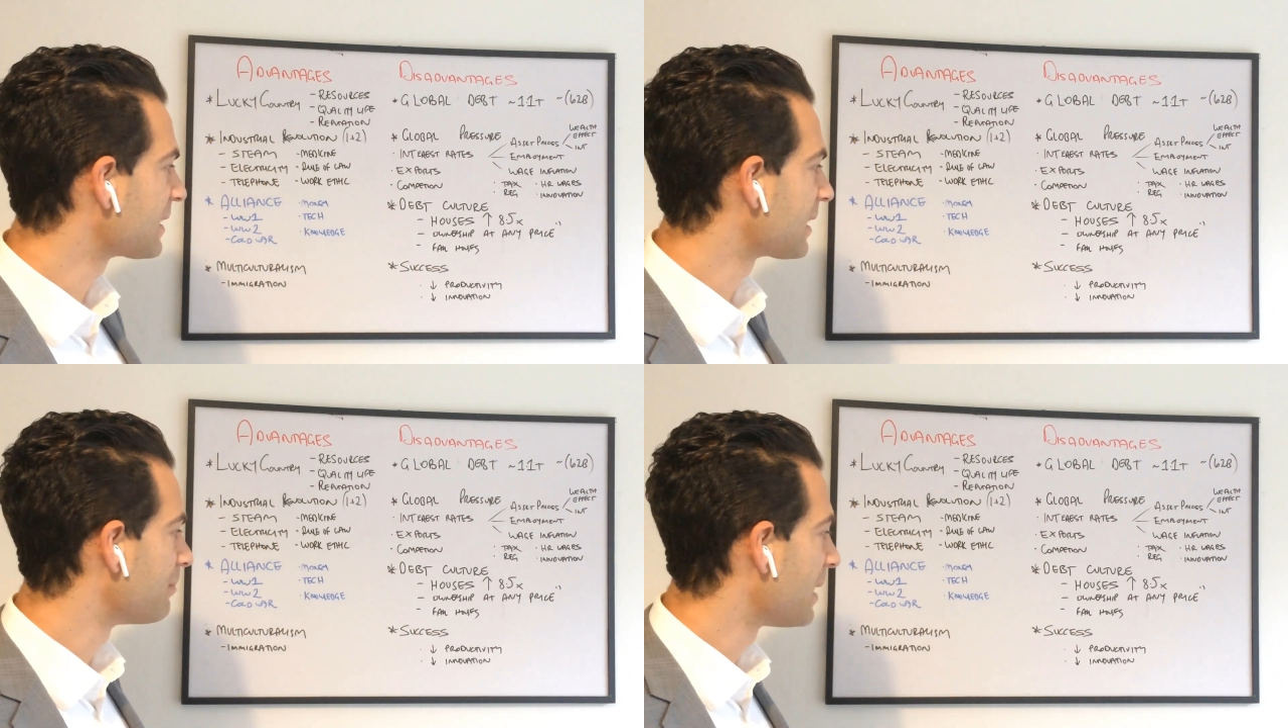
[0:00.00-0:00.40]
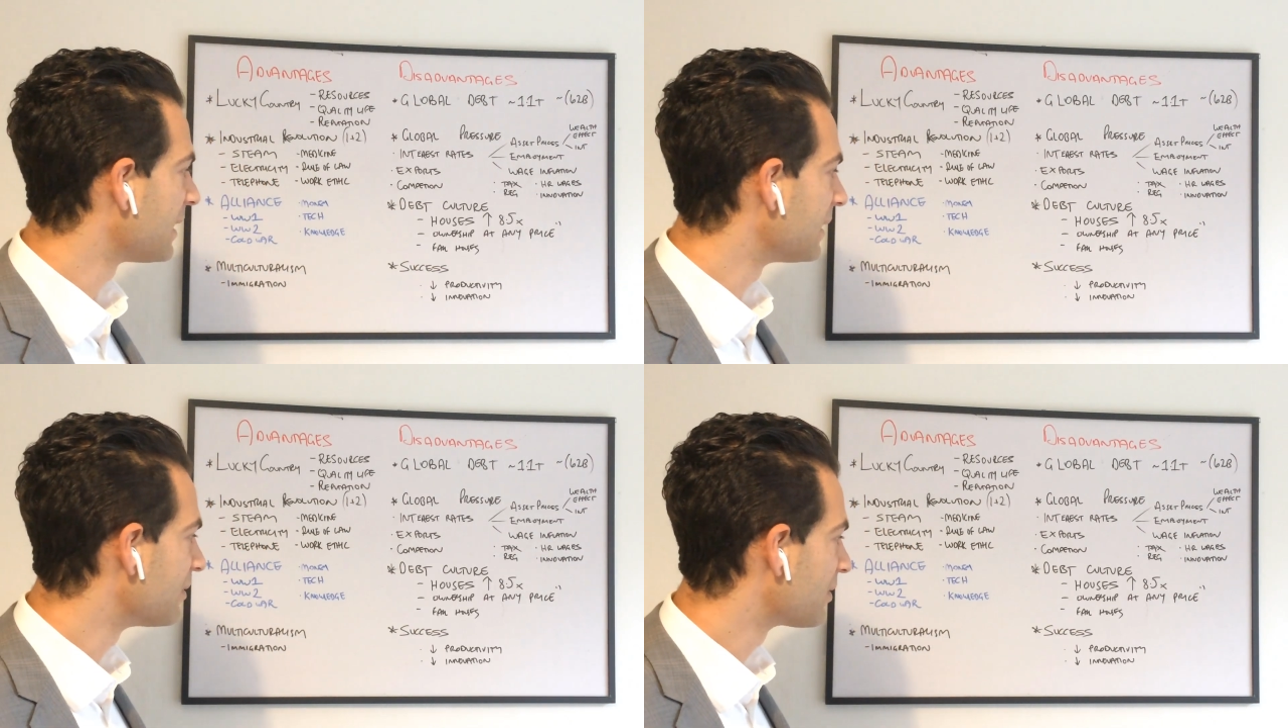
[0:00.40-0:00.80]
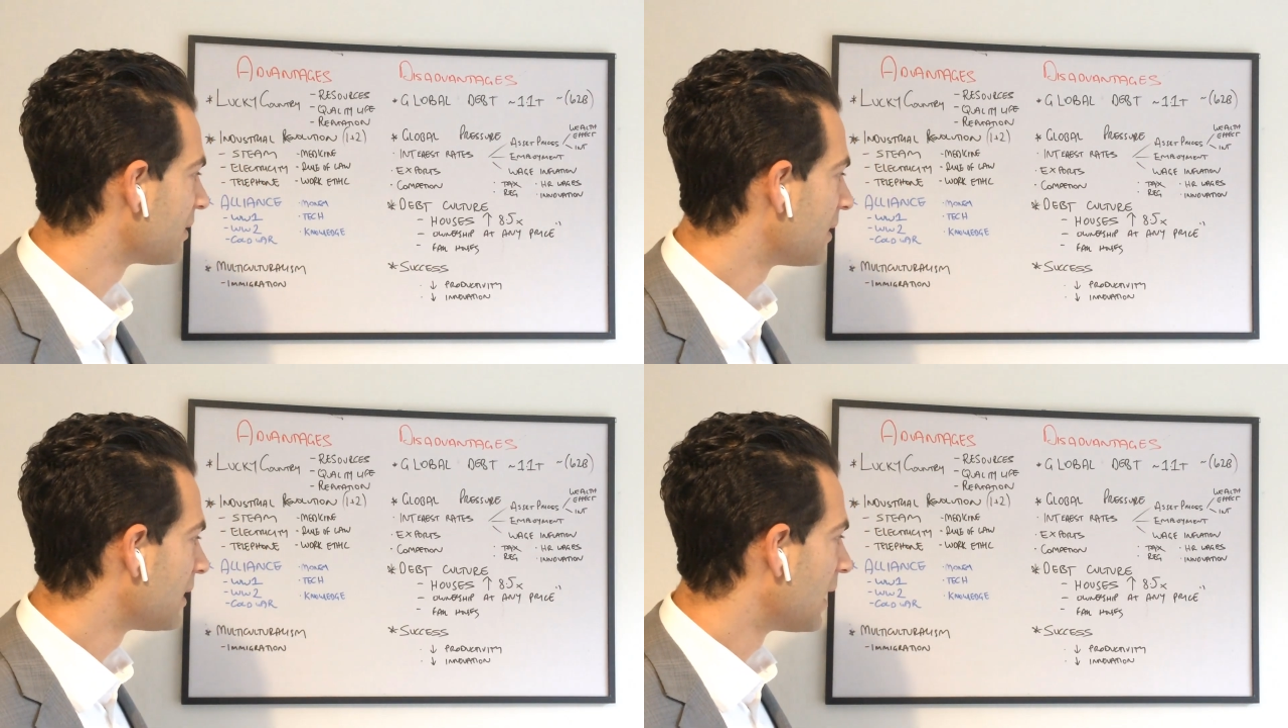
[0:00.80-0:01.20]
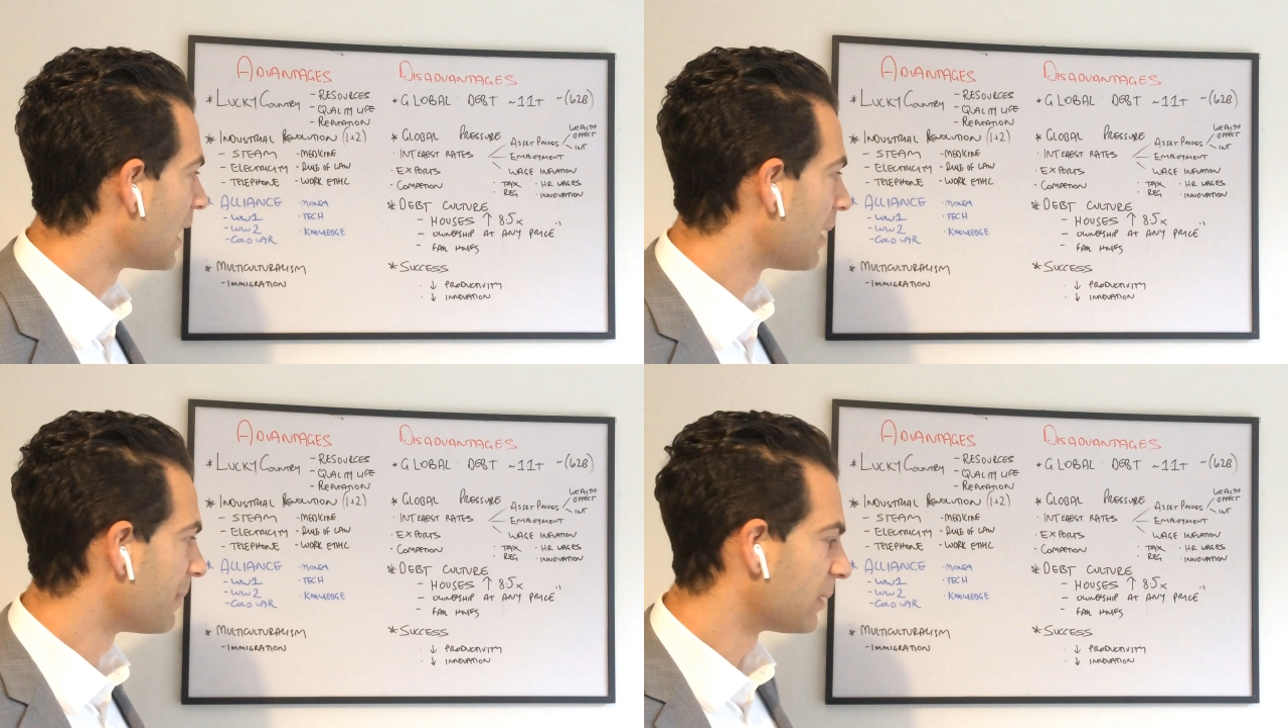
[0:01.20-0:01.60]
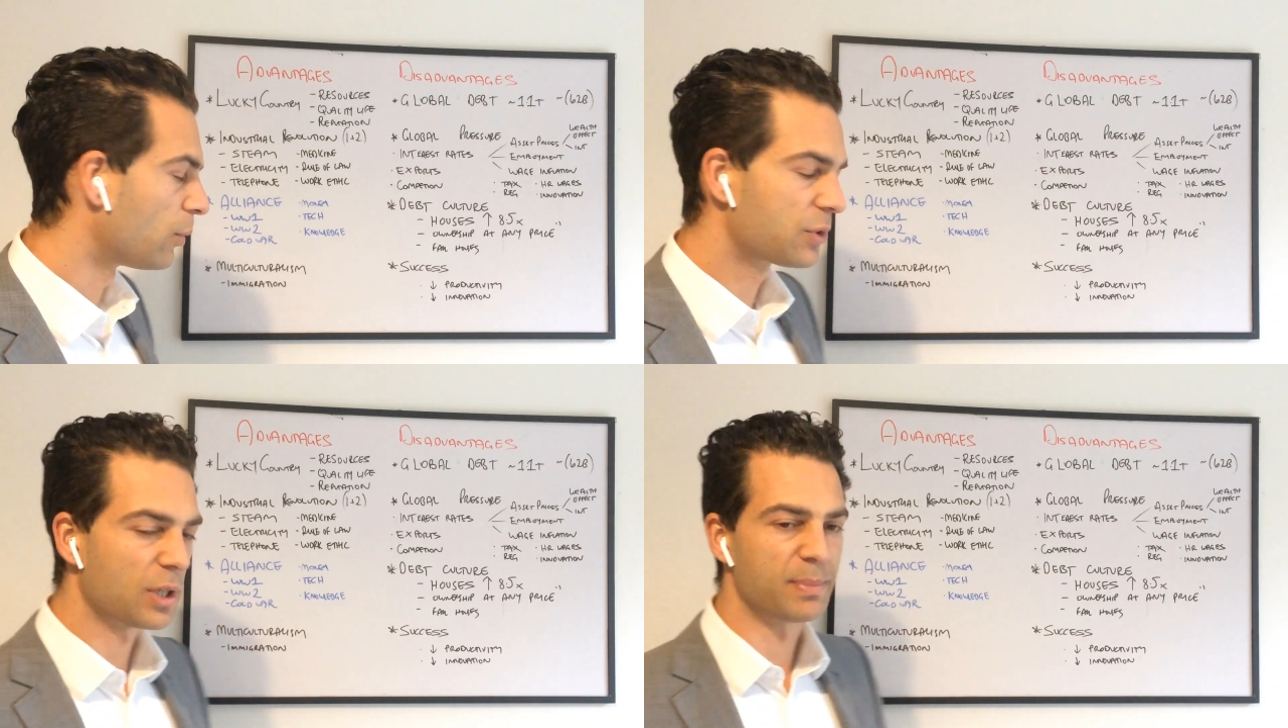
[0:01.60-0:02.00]
less competitive and
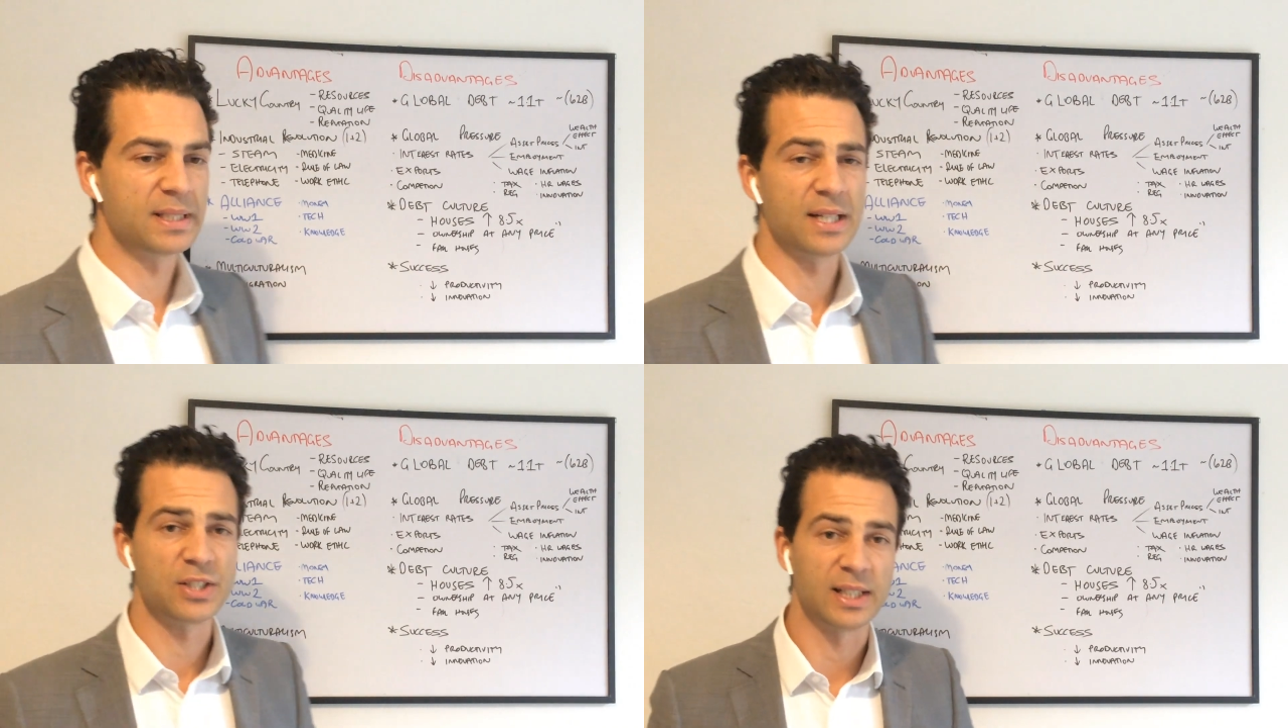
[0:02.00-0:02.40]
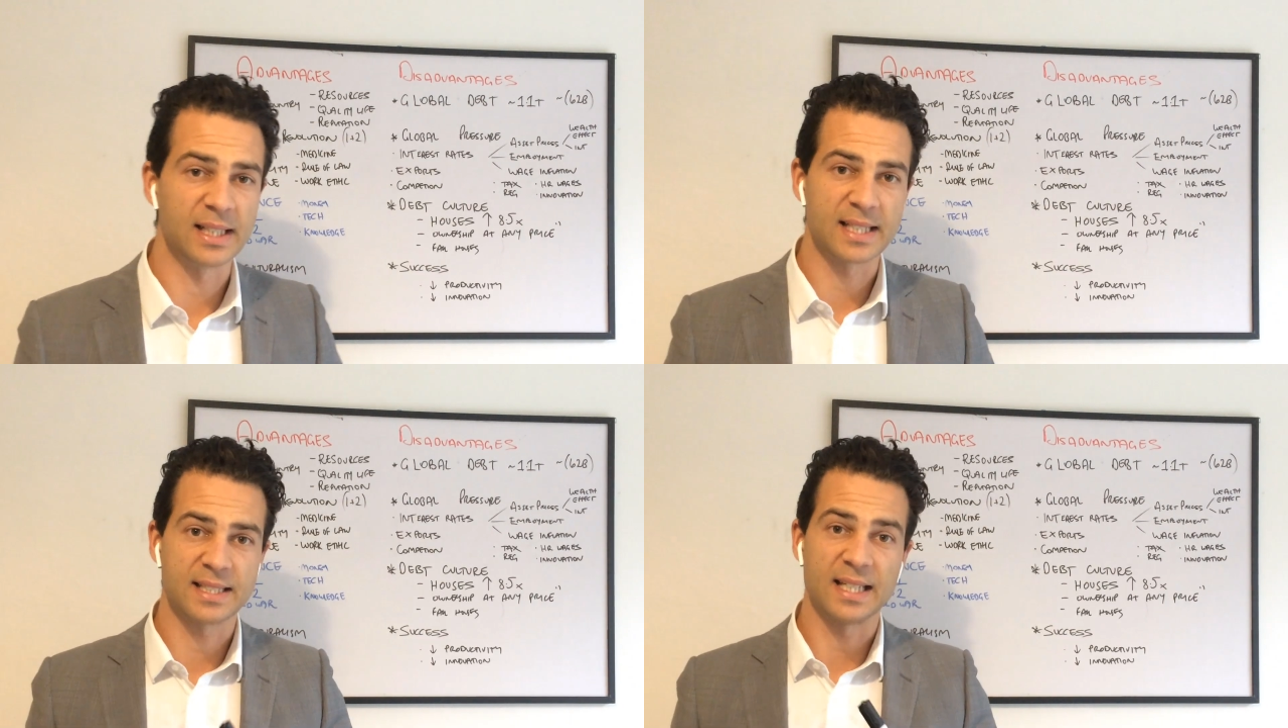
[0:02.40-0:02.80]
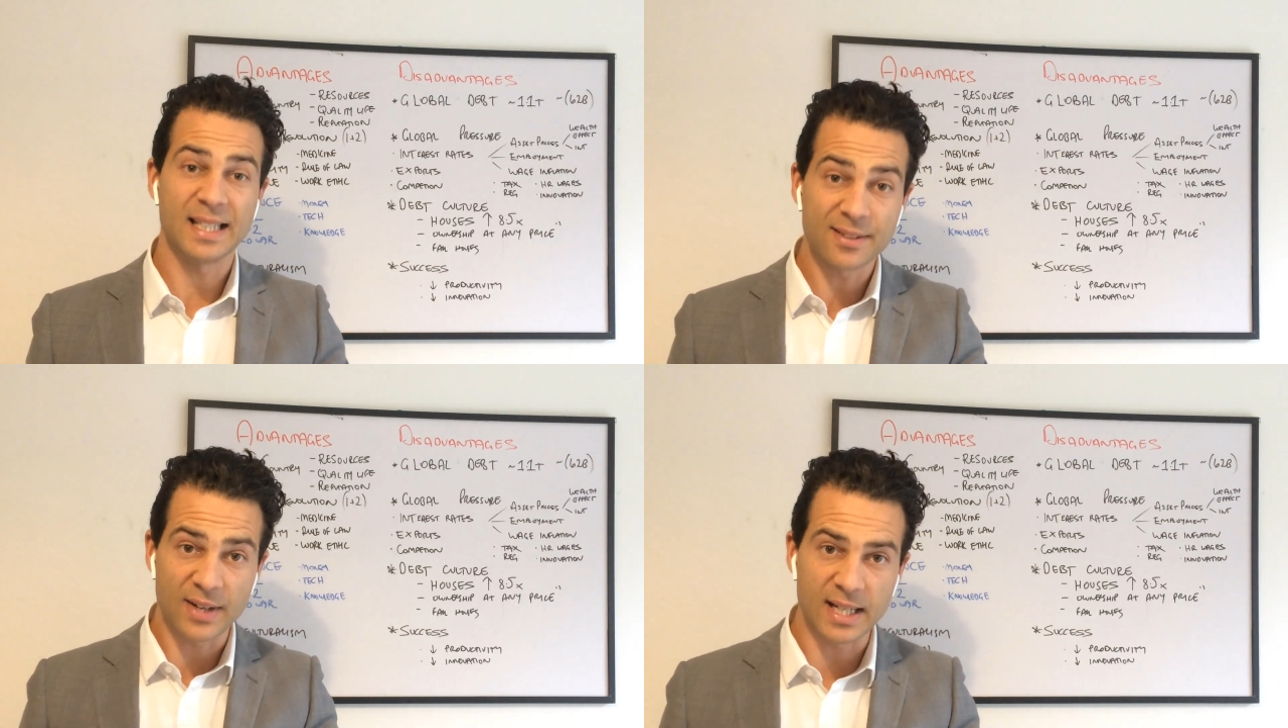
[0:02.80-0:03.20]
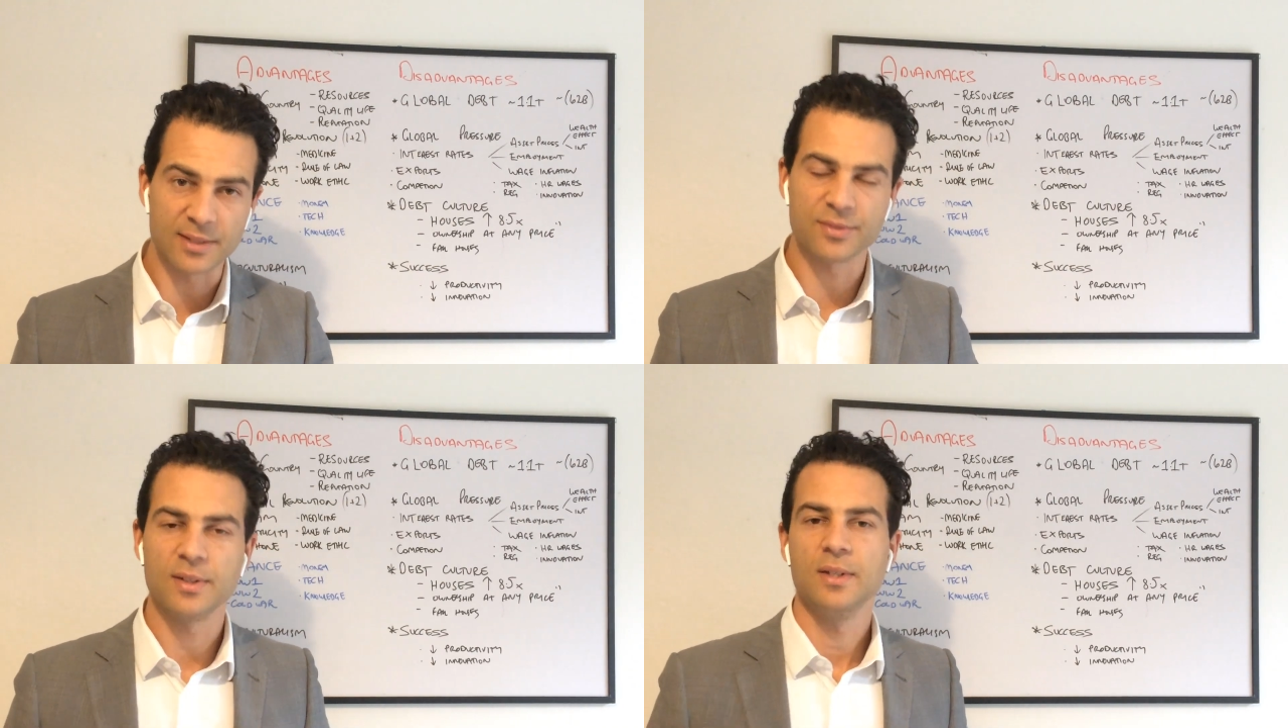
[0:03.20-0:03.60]
also potentially less innovative,